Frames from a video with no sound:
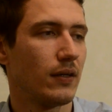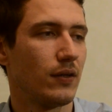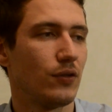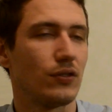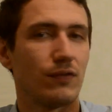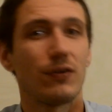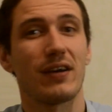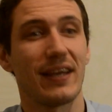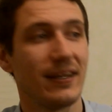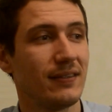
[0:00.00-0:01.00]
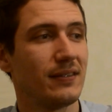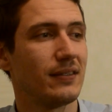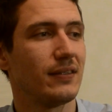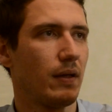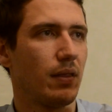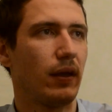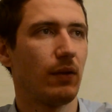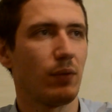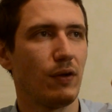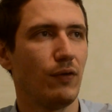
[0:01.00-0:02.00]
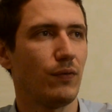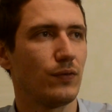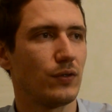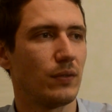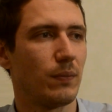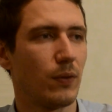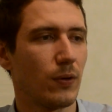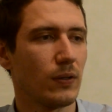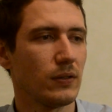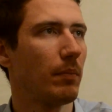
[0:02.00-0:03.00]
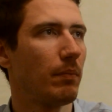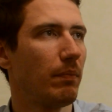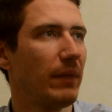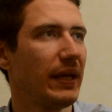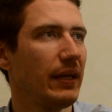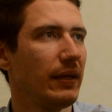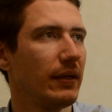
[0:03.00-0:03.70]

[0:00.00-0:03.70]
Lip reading: used for kids. Then we go to the plurals. Me,